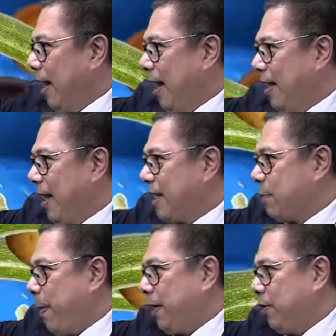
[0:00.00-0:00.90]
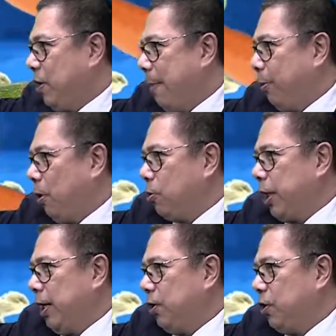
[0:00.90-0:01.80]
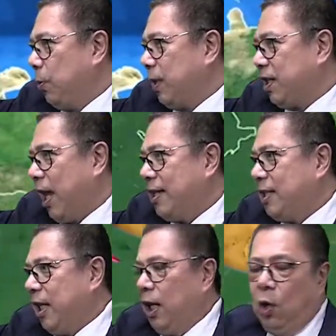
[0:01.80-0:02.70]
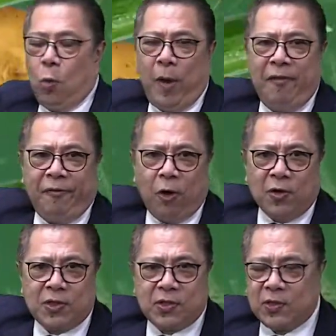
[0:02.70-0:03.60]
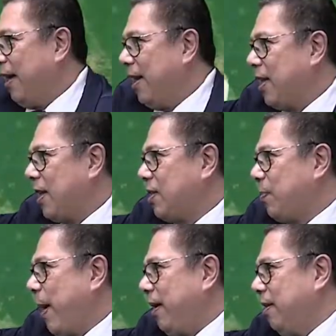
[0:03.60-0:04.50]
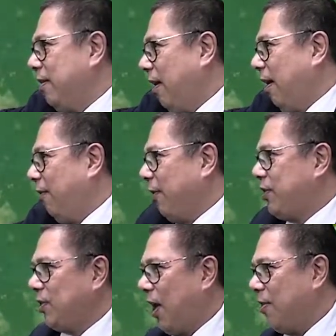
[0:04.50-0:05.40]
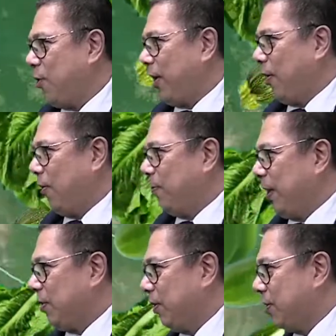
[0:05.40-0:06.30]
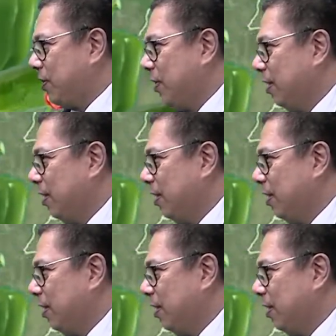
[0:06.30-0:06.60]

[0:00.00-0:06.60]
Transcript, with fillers: and expected approaching to a tasty wind force and is expect uh, just 100 kilometers